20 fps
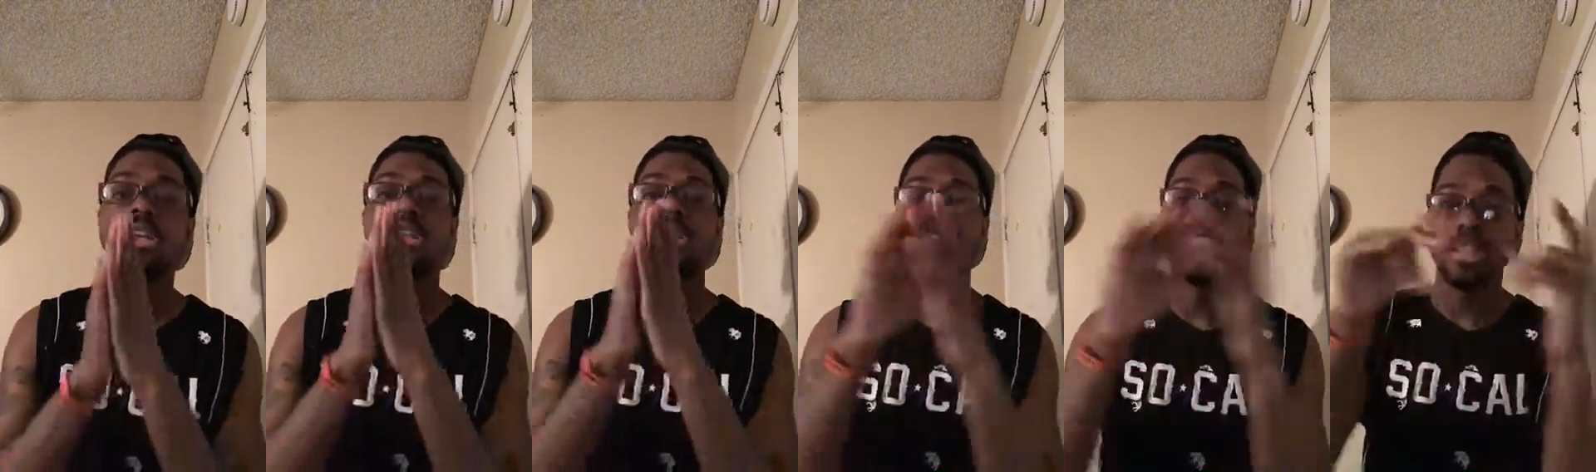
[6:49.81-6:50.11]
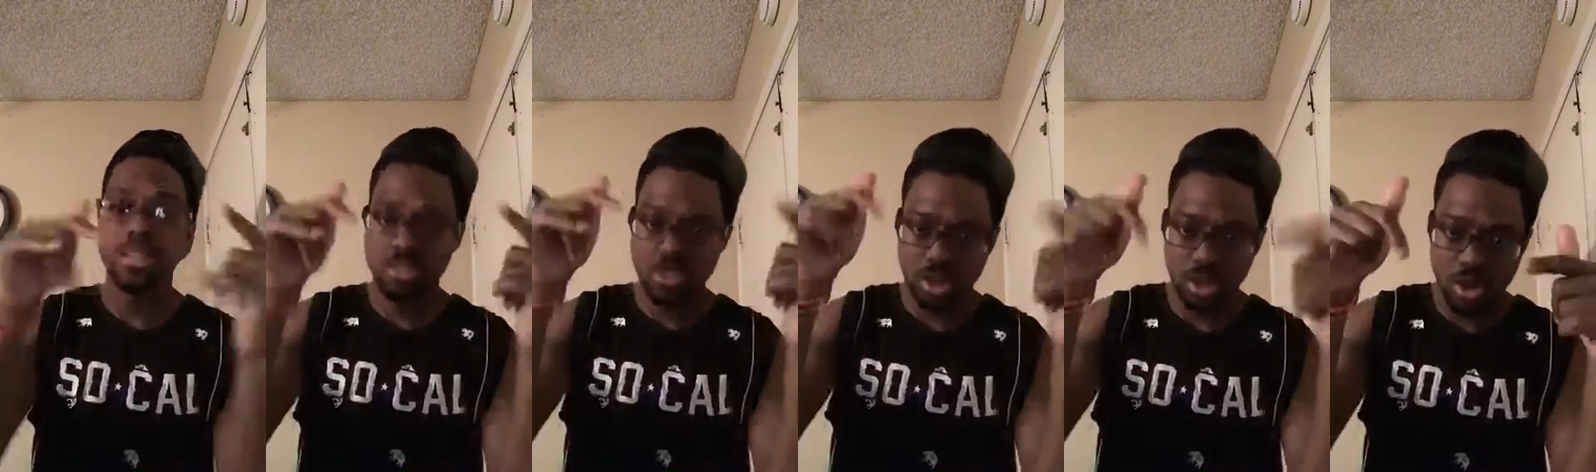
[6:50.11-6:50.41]

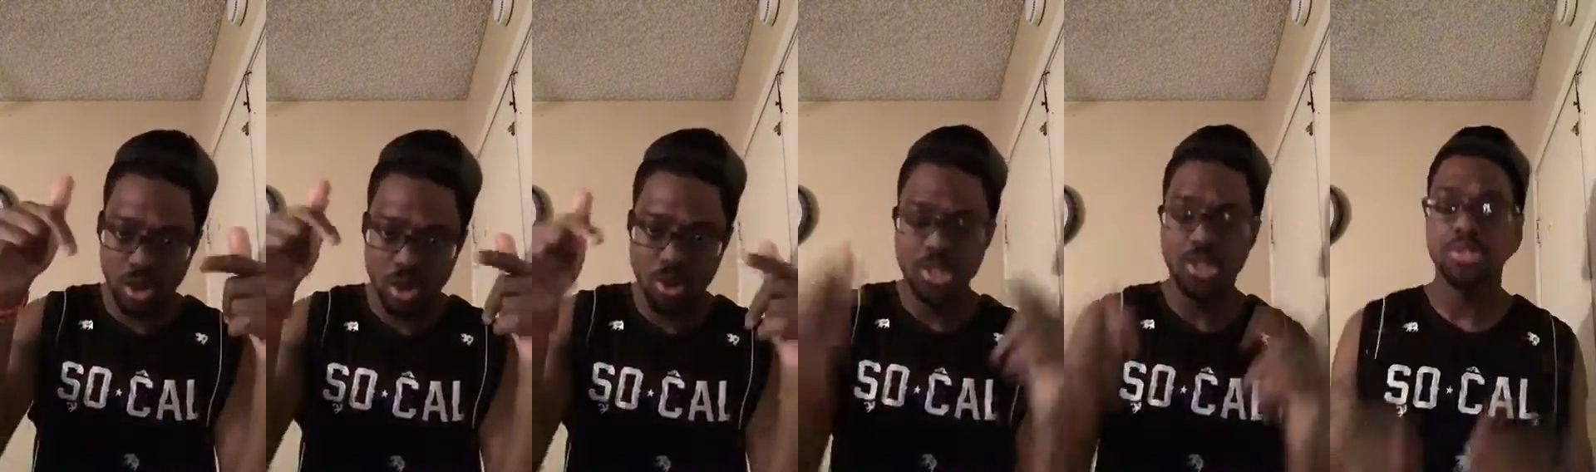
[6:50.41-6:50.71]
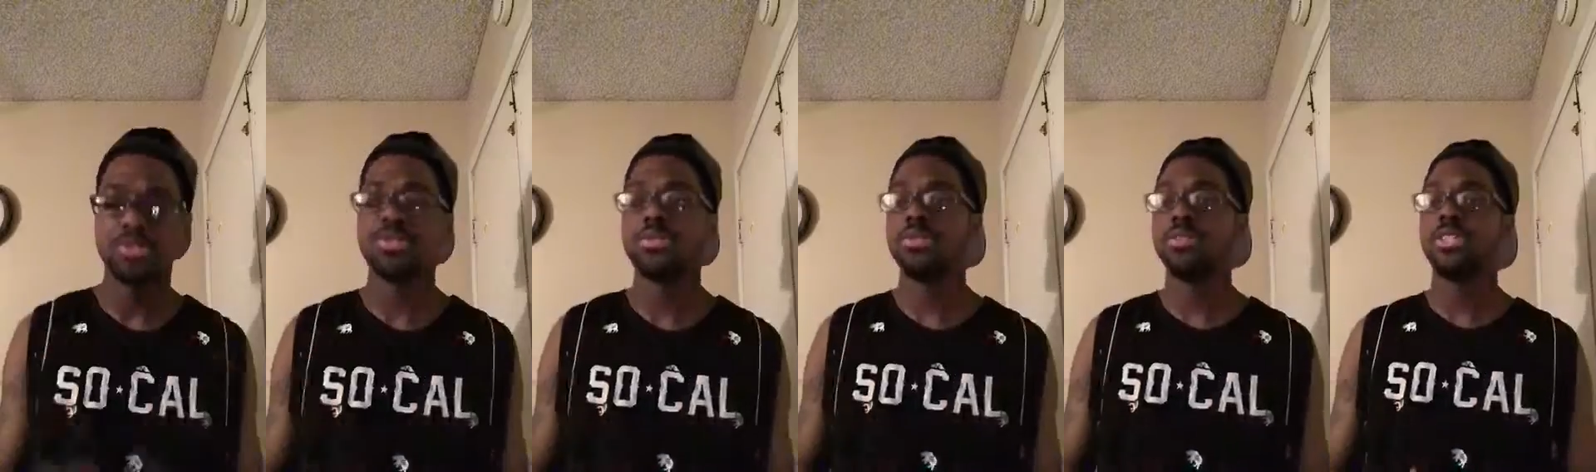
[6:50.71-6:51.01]
This old
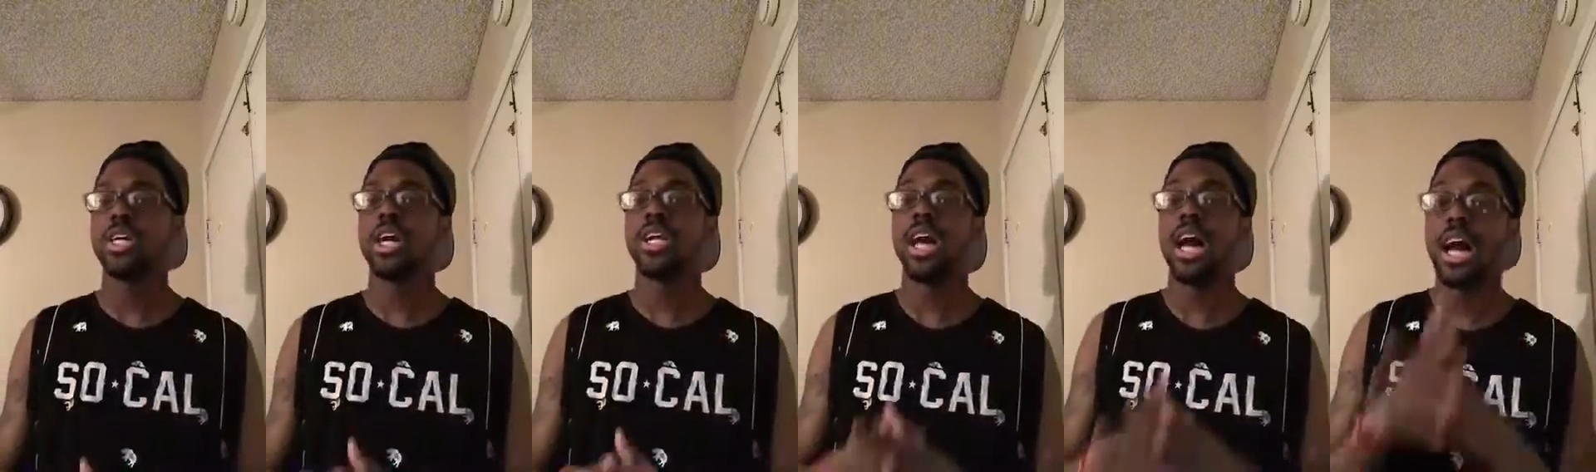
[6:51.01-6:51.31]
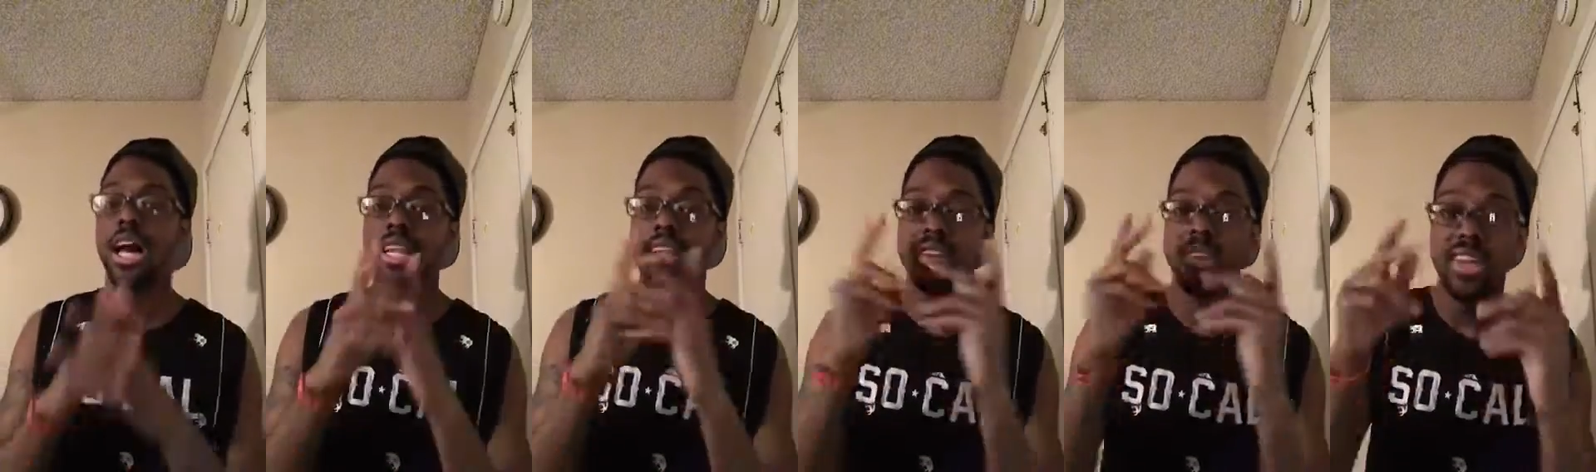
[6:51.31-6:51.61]
YouTube channel.
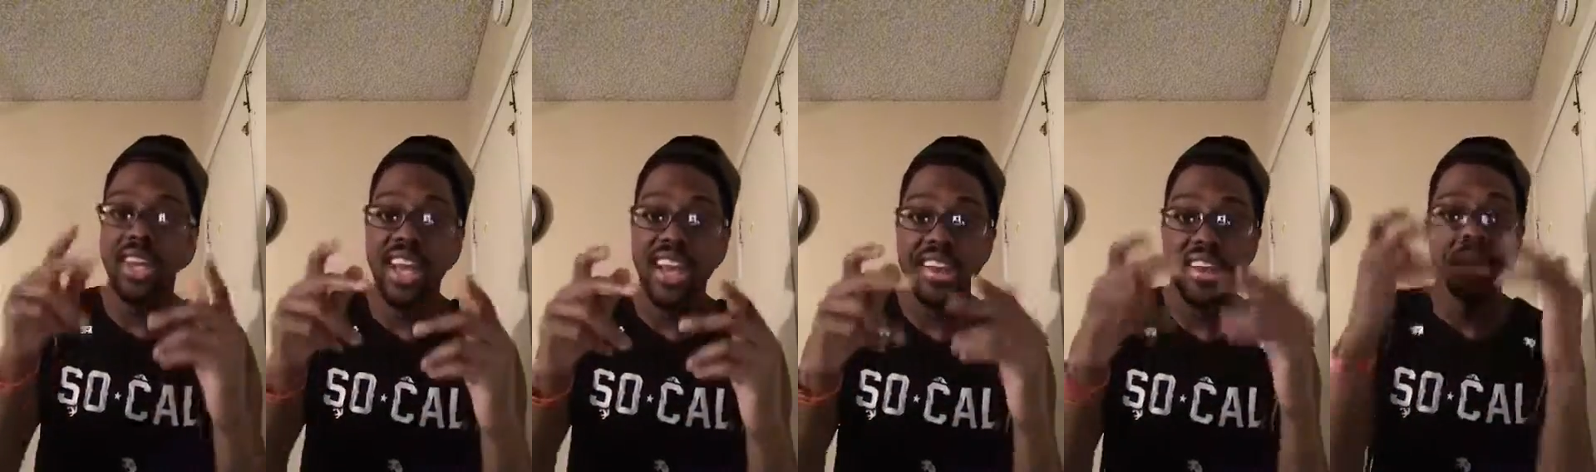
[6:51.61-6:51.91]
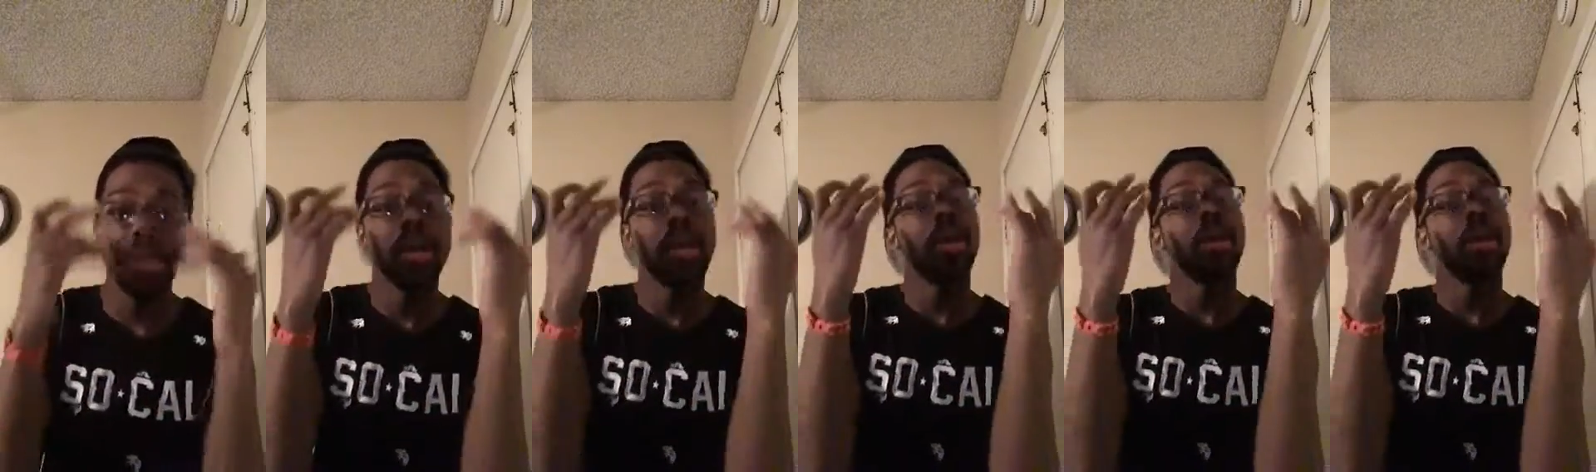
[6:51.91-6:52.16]
I need